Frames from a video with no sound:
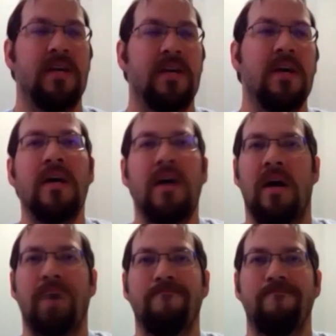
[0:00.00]
Um,
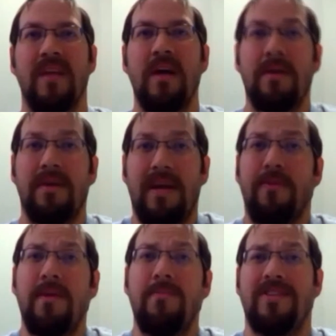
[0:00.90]
but that pretty
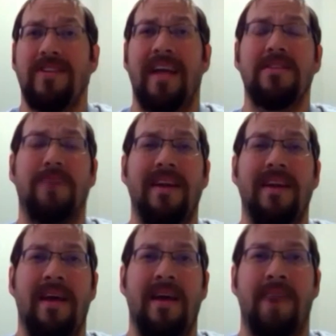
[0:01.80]
much ends my day at
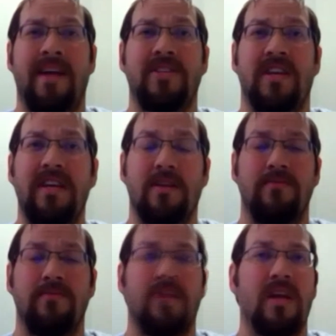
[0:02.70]
Magic Kingdom. Just
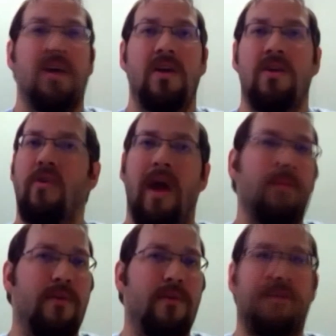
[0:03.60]
grab whatever
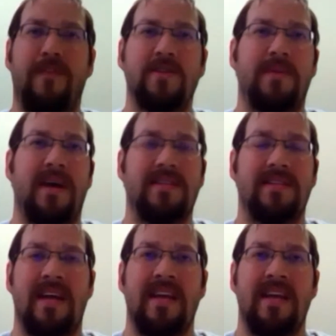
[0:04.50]
fast passes I
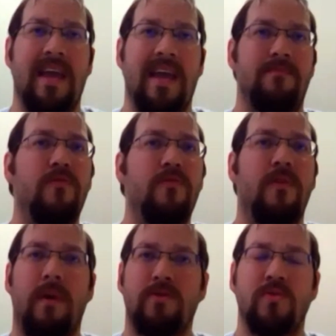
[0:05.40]
can, move them up
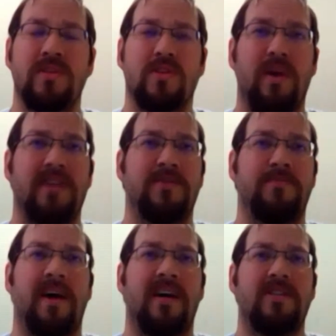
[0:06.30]
to as quick as
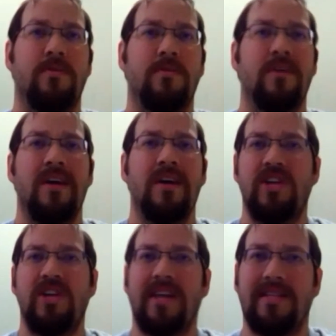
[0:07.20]
possible, check
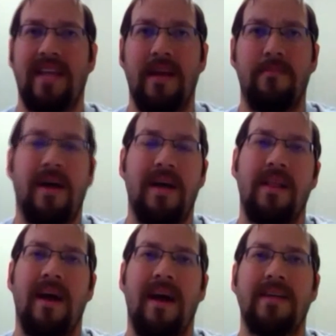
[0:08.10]
standby
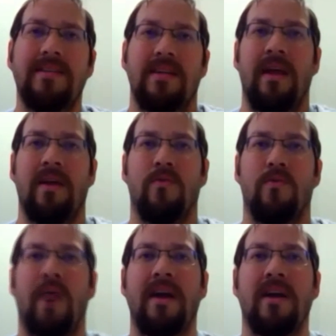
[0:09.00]
lines and ride a
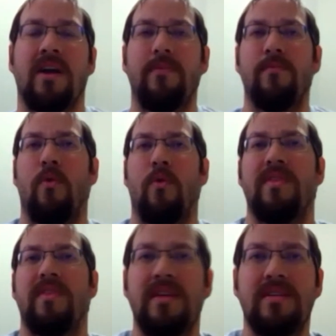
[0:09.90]
couple more
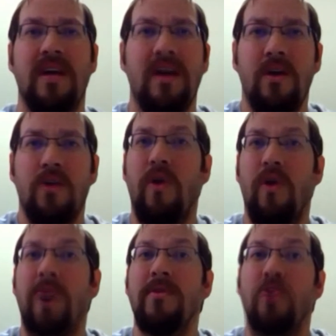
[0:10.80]
things, grab a
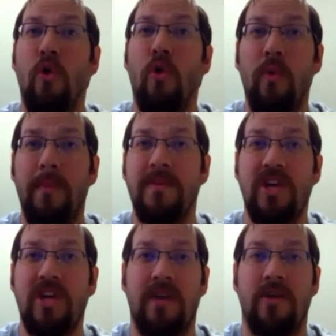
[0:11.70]
Dole Whip and check out
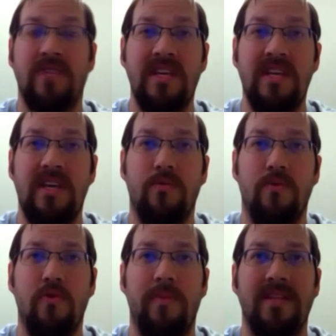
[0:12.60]
the Tiki Room at
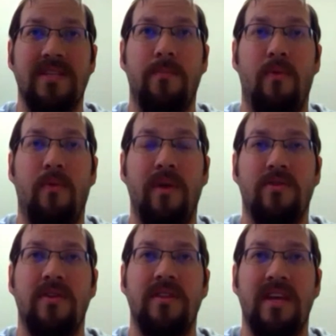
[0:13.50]
some point during the
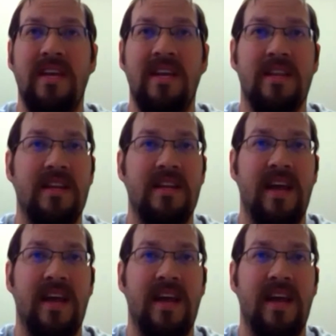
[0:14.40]
heat of the day.